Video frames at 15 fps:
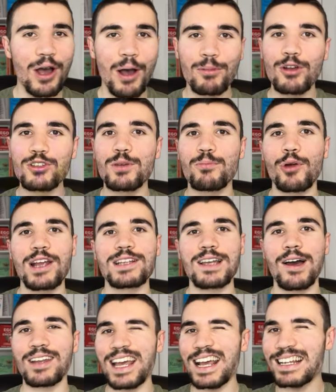I'm going to break
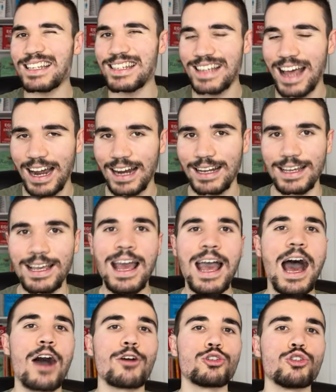down exactly
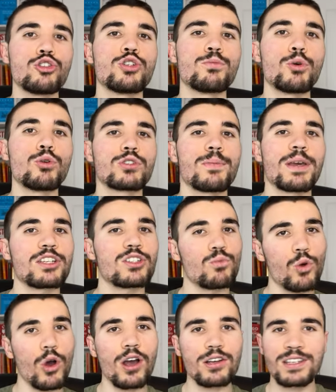how YouTube automation
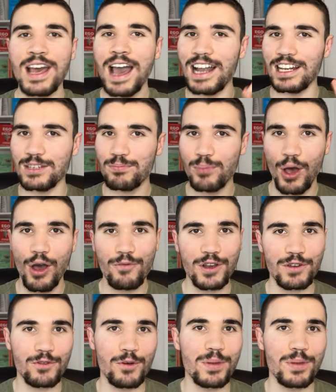works, and it's perfect for